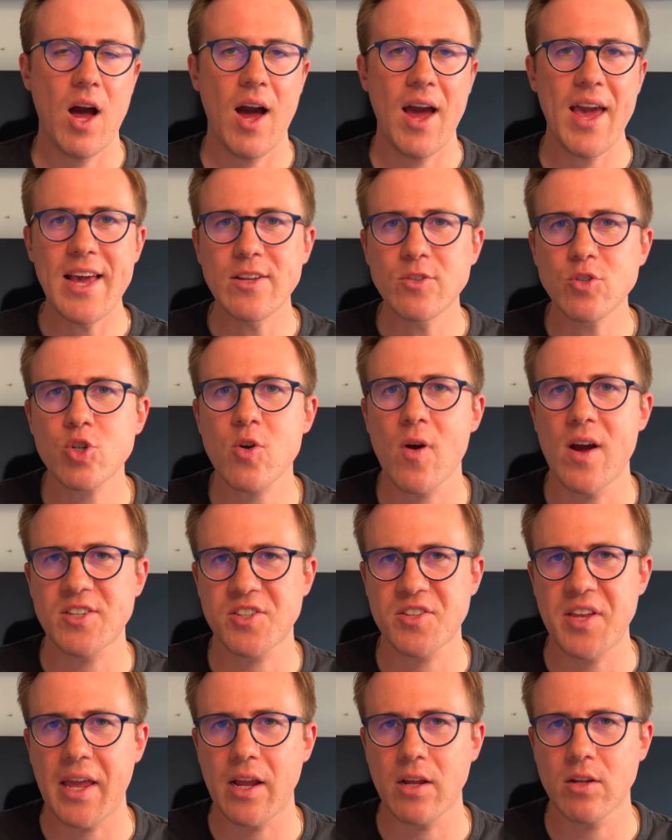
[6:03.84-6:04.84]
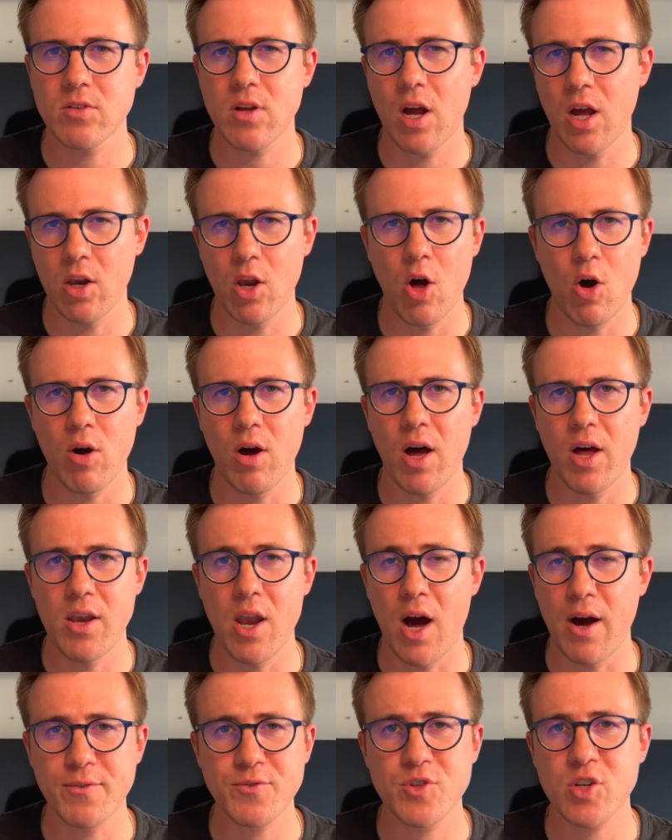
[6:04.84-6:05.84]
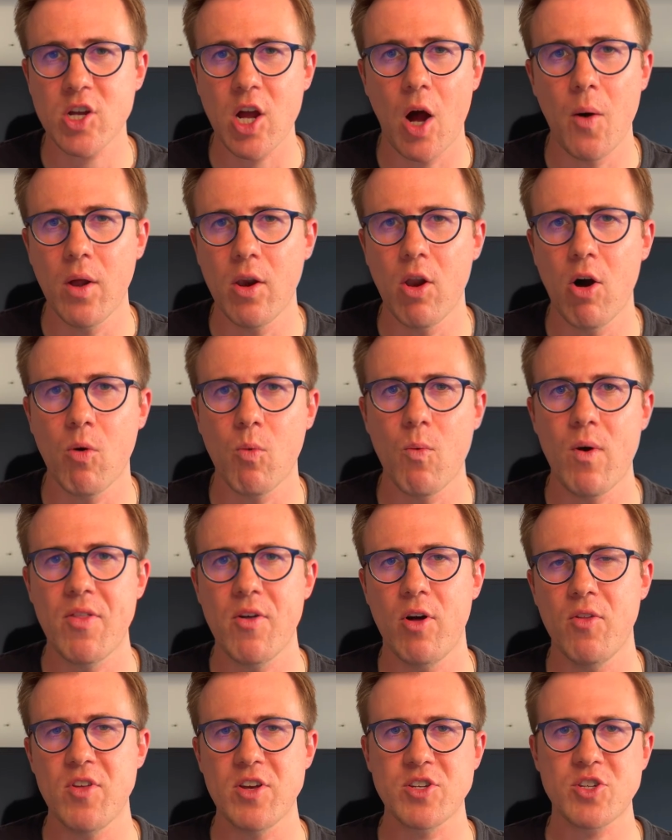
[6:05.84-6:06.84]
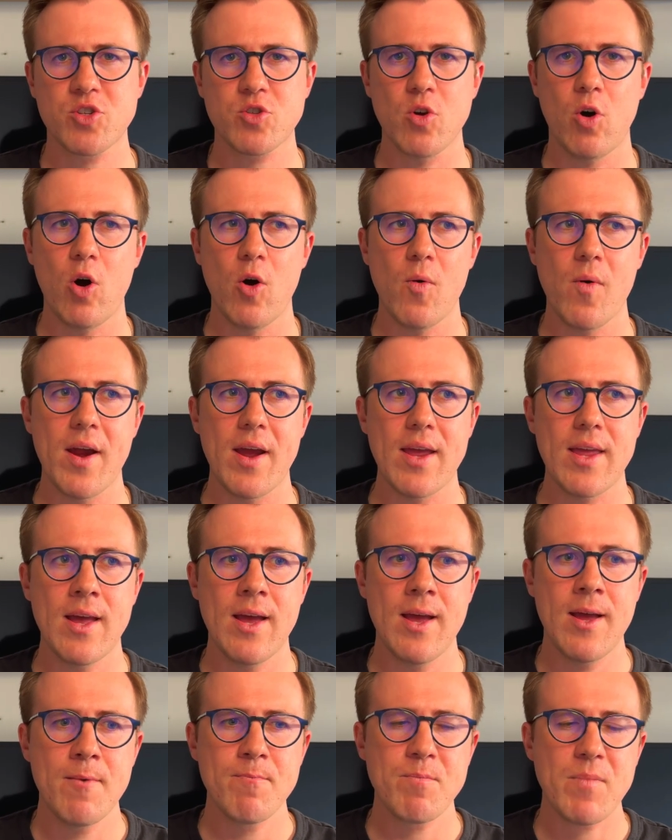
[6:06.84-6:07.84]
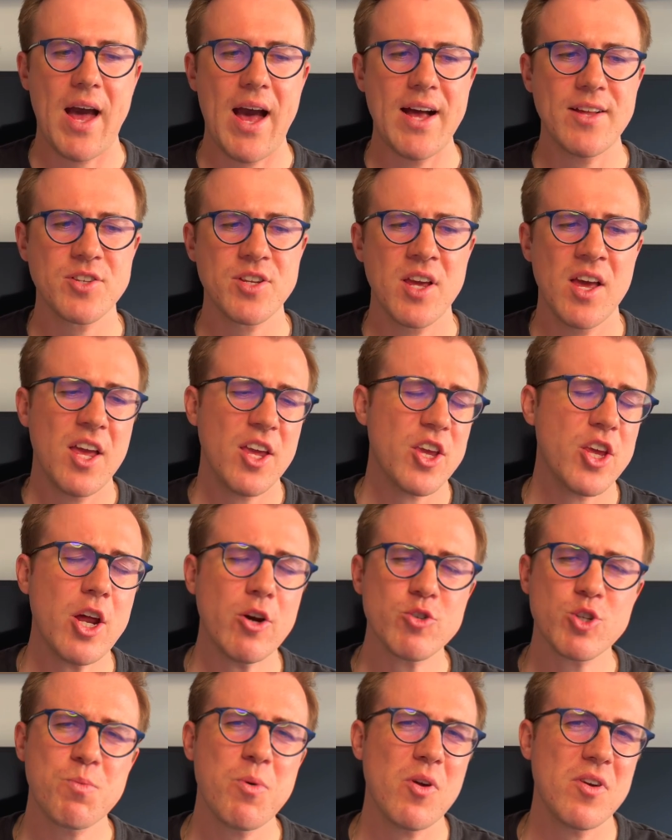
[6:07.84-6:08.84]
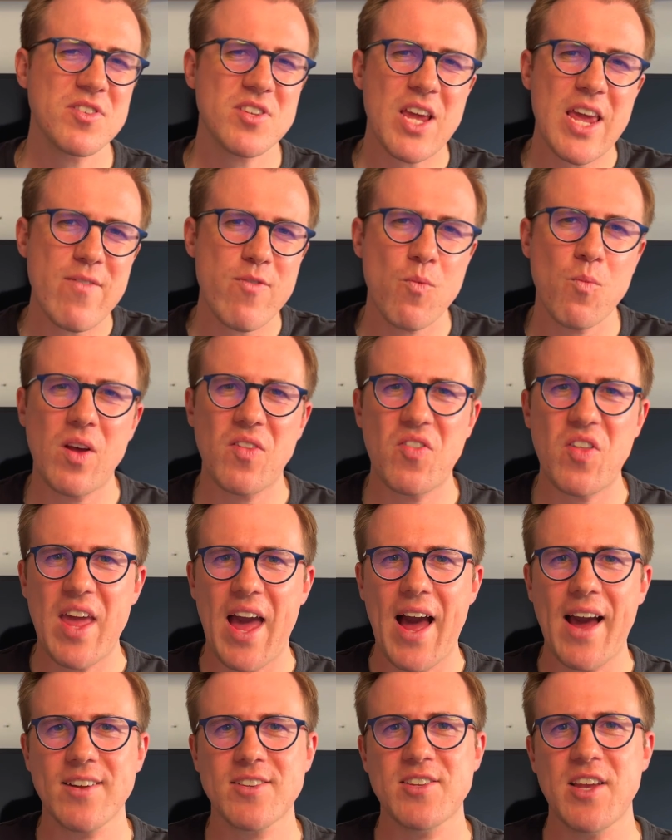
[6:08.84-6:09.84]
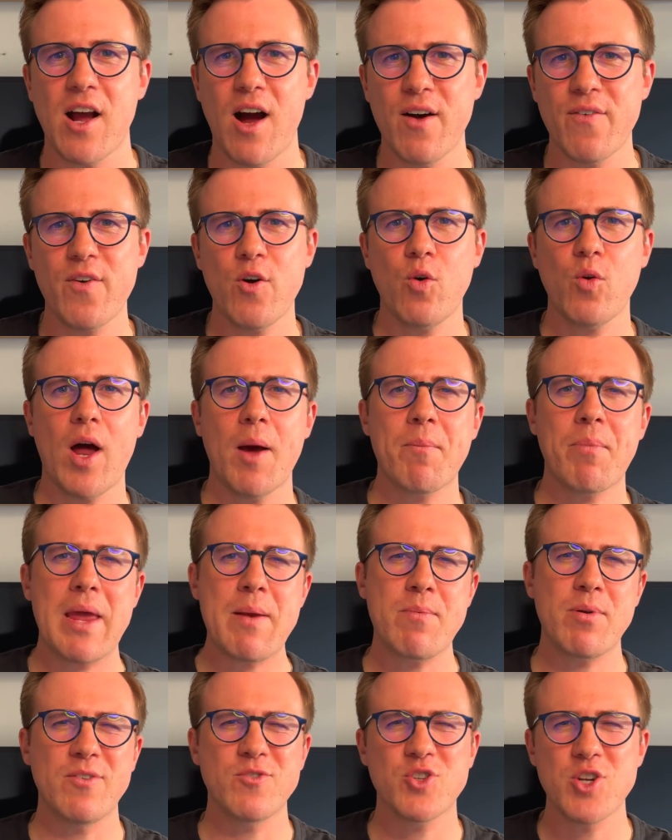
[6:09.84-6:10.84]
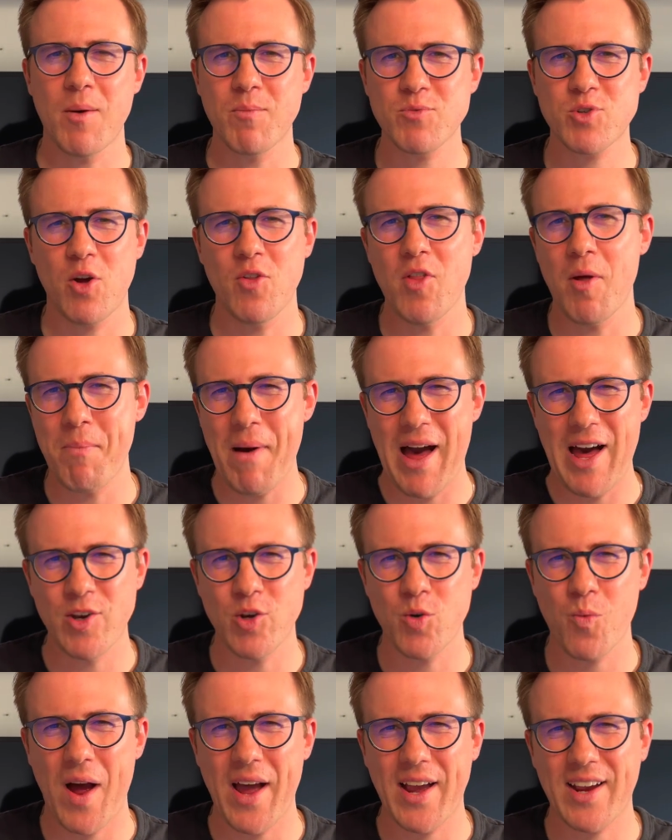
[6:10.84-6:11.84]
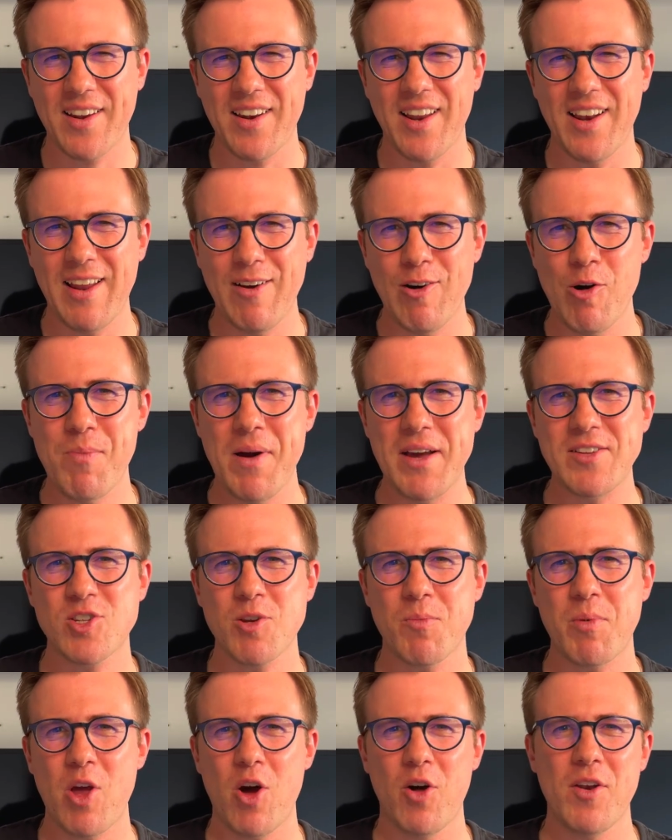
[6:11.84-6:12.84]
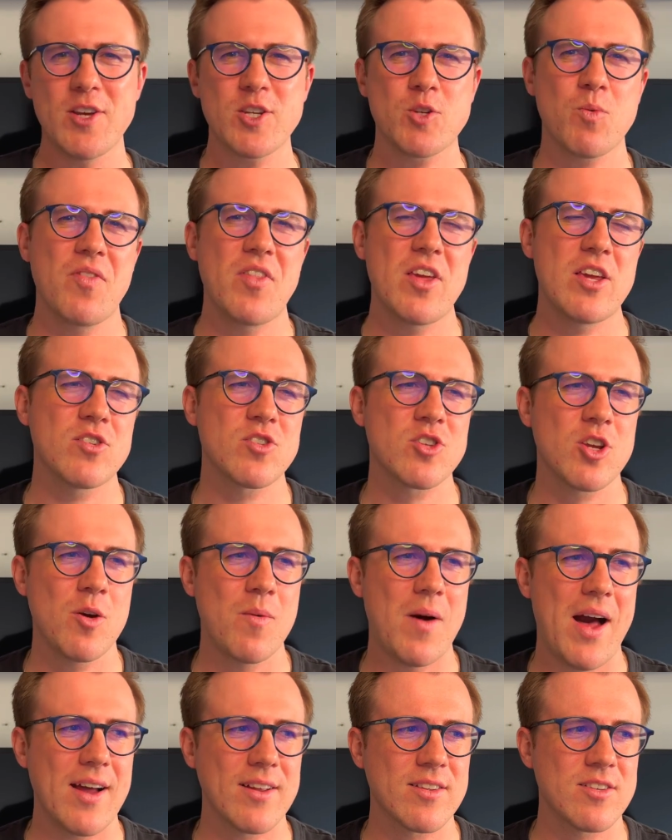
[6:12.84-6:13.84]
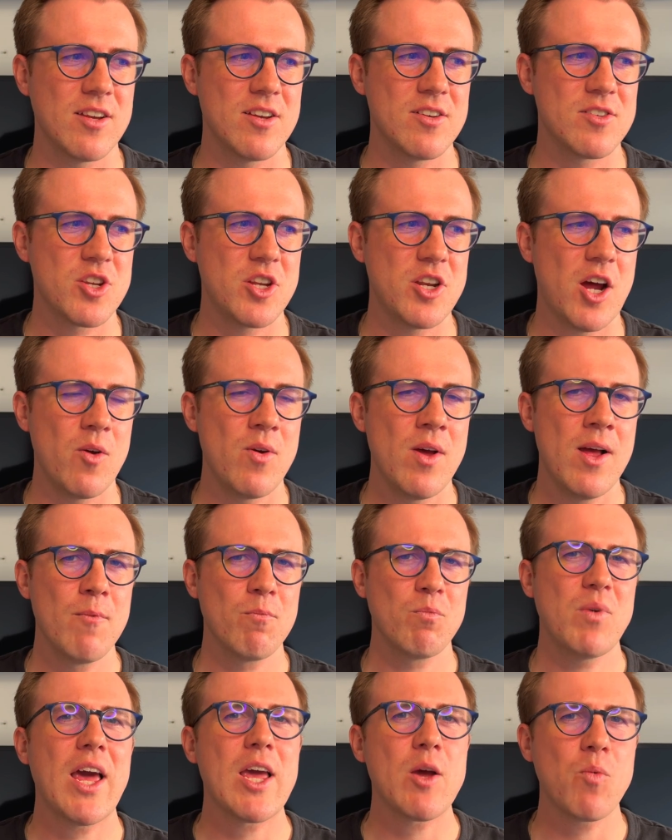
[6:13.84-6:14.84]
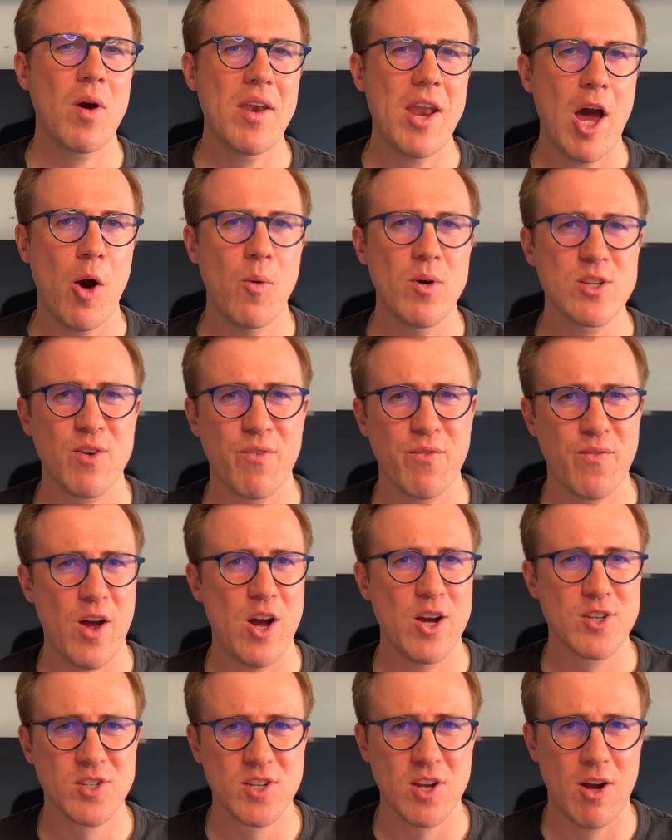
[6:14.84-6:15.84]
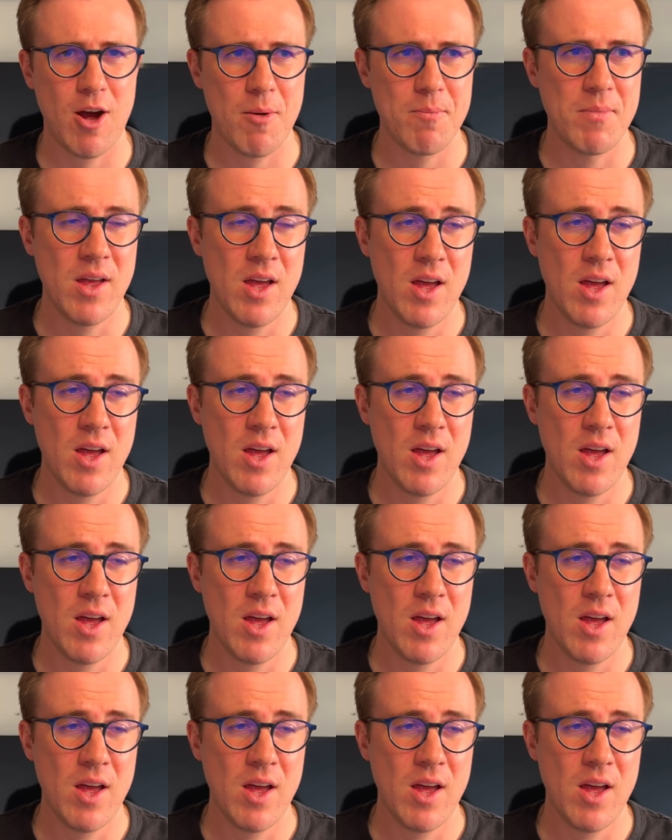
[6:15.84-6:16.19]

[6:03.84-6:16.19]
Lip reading: interesting enough to go along with on this story. And, you know, to be honest, even with the acting, I feel like people have jumped on the bandwagon a little bit, to be honest, with these two actors. You know, Leigh Whannell was a first-time